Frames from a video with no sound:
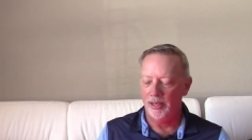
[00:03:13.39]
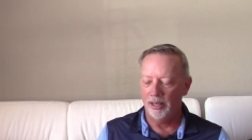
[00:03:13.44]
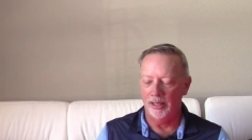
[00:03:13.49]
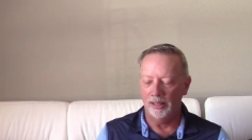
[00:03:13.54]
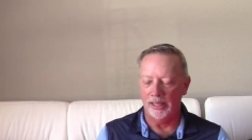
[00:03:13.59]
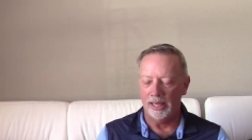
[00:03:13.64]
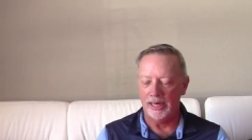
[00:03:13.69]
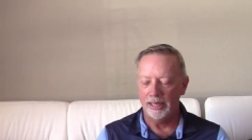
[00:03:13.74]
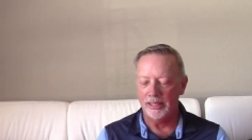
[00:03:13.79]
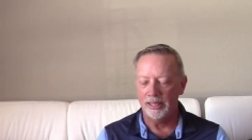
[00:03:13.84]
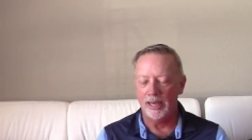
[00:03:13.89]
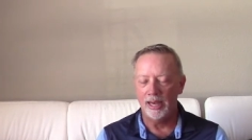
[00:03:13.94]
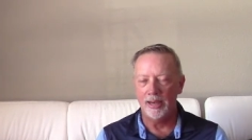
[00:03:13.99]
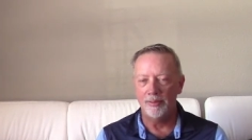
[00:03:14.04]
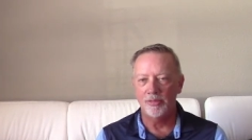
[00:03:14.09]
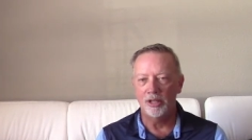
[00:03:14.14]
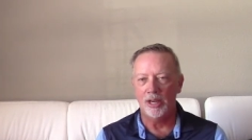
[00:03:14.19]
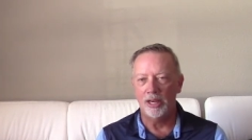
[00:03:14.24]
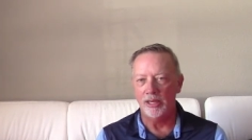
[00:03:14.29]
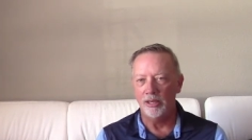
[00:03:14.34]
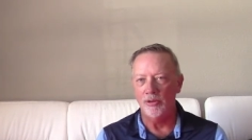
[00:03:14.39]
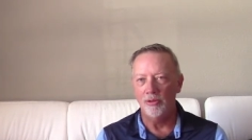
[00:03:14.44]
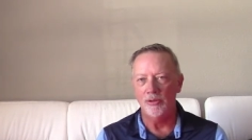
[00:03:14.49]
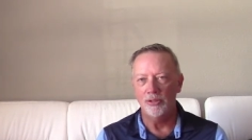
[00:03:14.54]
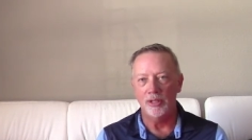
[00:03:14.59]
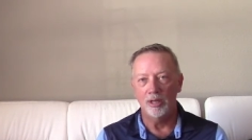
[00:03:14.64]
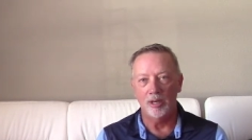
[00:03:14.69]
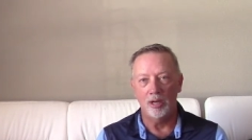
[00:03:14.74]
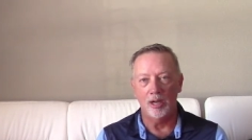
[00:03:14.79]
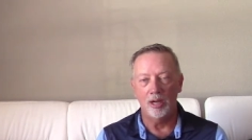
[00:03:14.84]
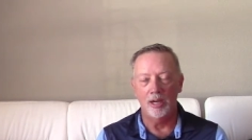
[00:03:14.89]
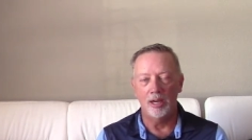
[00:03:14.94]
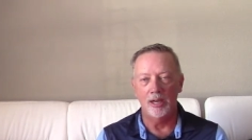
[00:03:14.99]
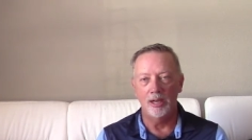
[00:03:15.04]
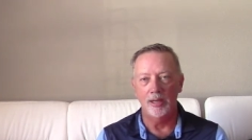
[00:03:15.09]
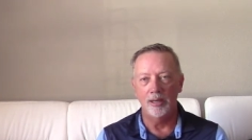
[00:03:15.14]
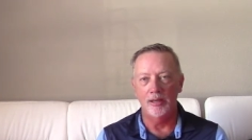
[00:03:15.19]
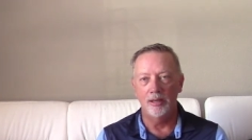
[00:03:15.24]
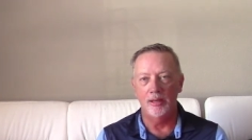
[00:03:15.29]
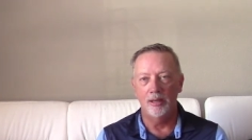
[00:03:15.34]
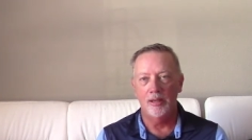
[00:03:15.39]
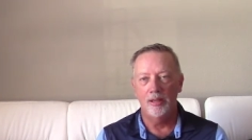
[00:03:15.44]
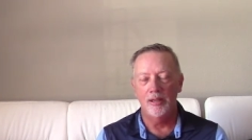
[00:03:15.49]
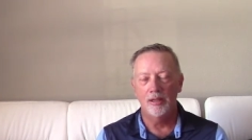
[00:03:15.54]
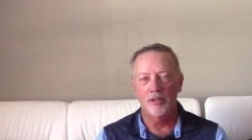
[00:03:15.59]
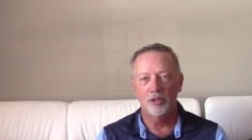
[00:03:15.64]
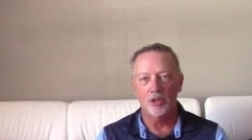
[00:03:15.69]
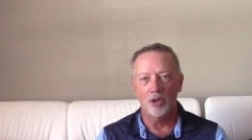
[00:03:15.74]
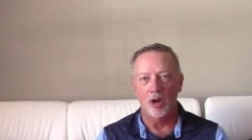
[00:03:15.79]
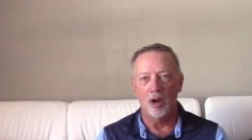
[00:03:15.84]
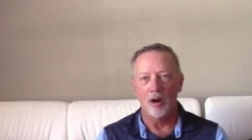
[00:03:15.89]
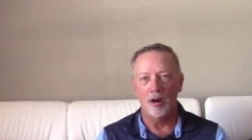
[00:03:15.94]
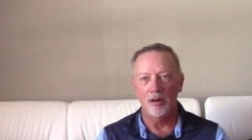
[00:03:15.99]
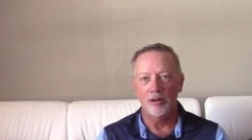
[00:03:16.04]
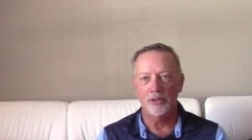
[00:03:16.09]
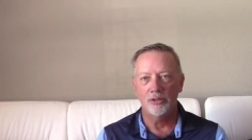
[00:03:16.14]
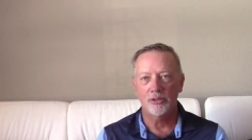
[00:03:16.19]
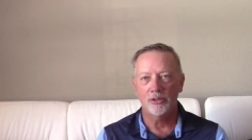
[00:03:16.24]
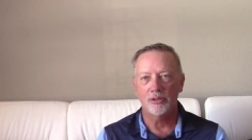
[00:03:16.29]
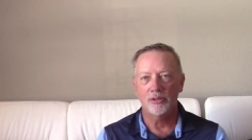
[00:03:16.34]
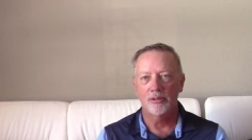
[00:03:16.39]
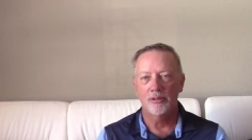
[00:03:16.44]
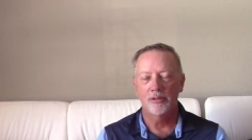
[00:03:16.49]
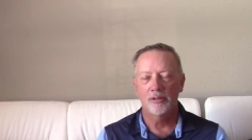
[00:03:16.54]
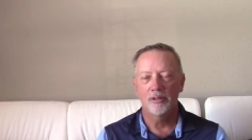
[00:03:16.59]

A lot of times I use it on scars,